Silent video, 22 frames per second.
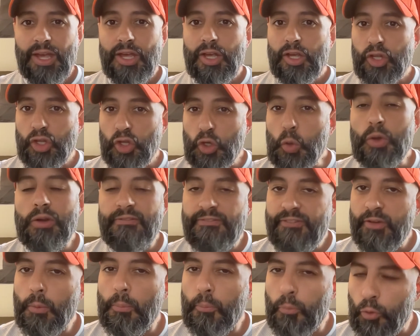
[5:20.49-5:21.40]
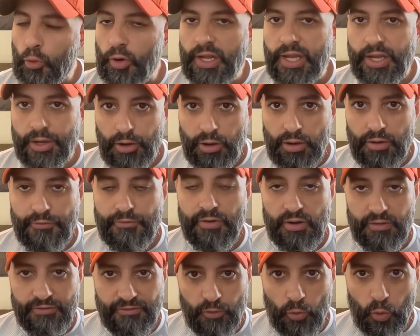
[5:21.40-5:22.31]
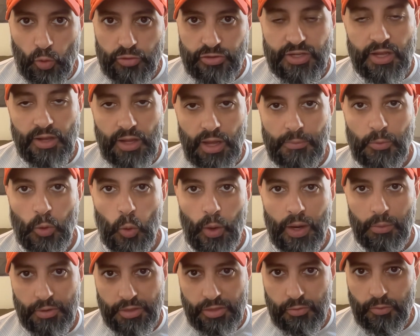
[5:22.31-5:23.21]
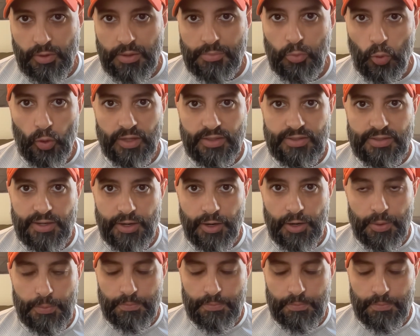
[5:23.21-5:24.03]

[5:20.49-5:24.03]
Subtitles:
you can feel pretty confident Forge can come away with 3 points here.